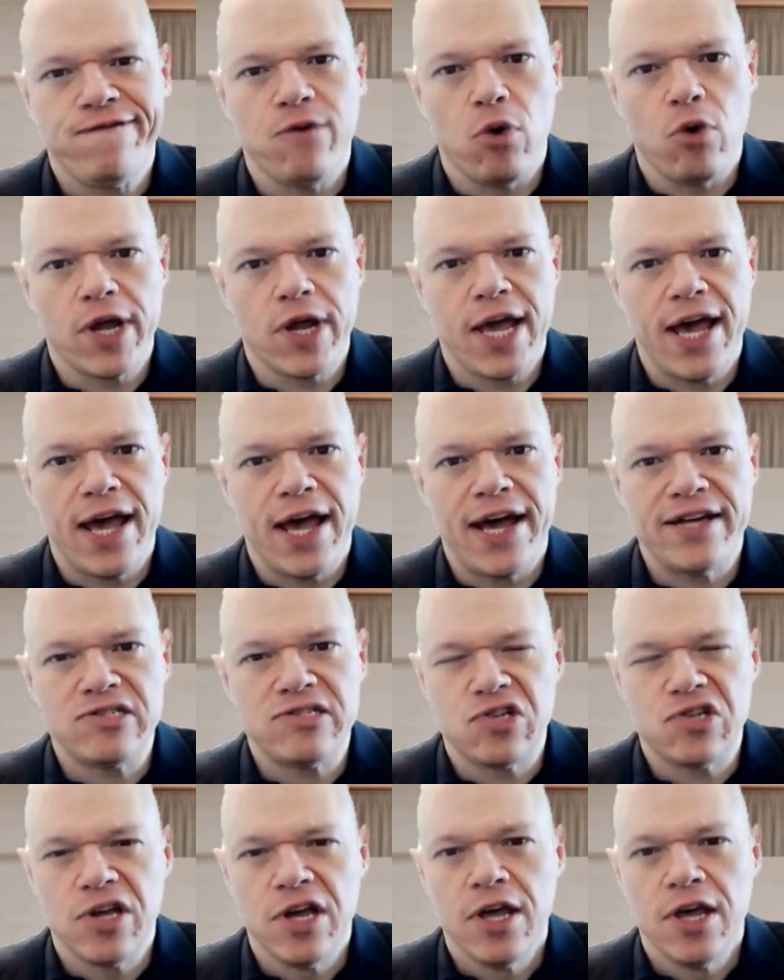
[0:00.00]

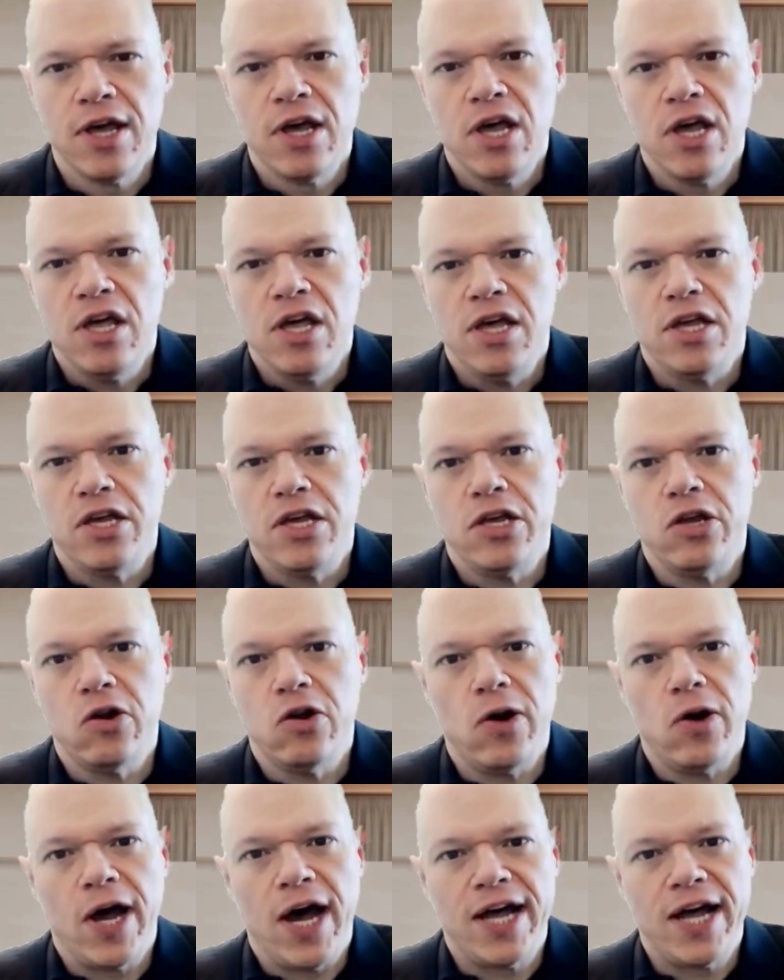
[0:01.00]
forecast,
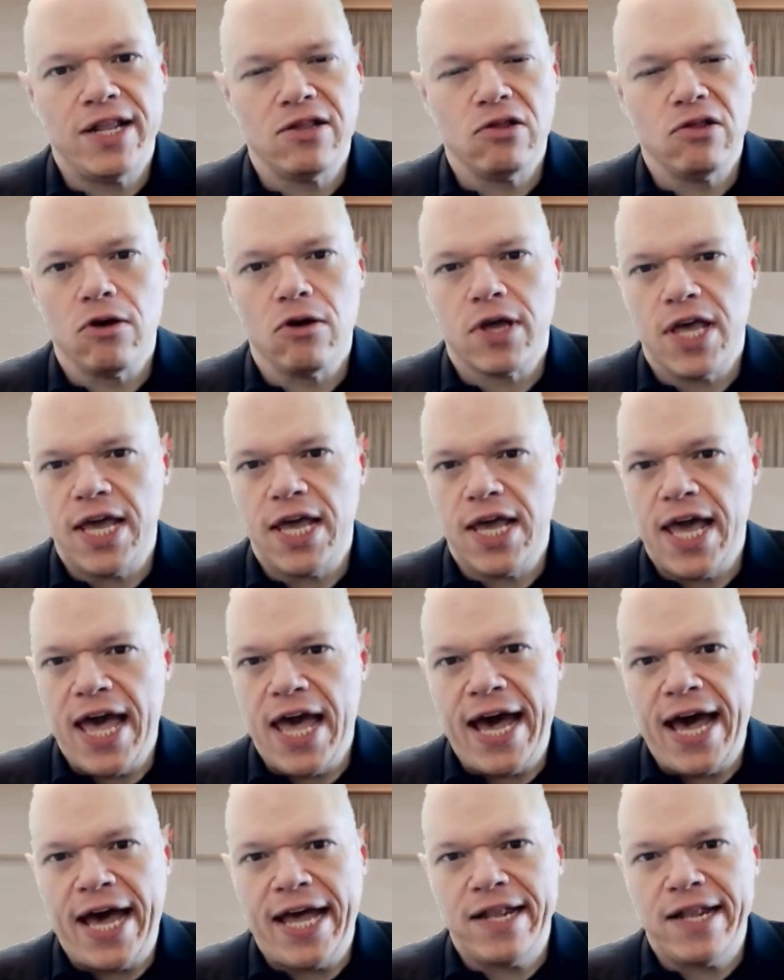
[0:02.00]
you're not
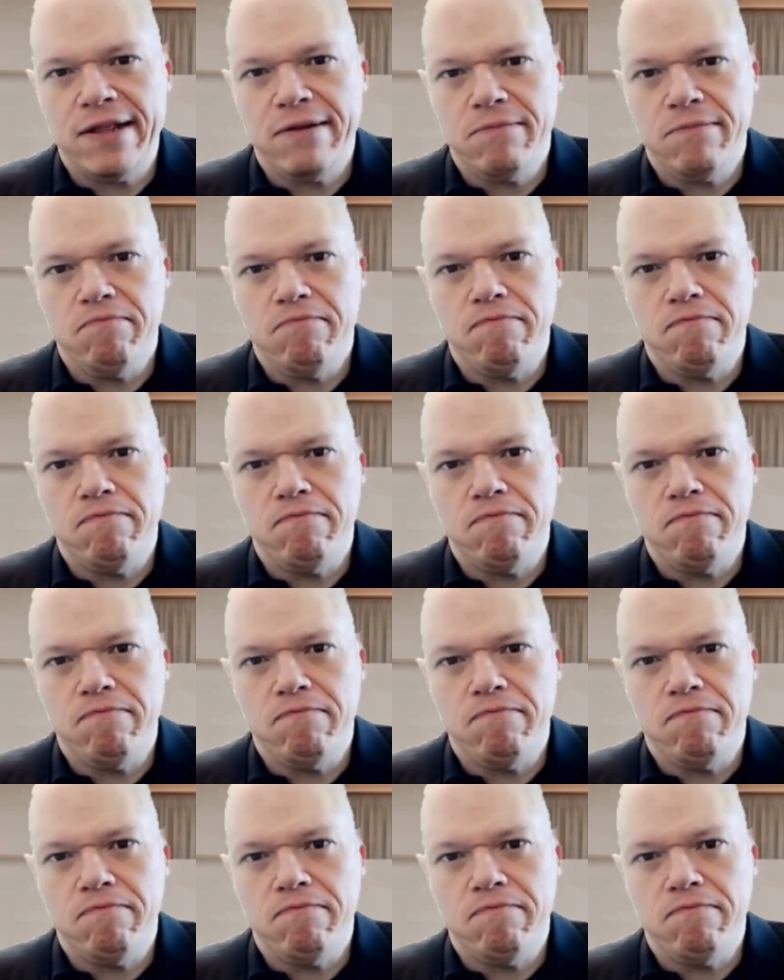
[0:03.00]
looking at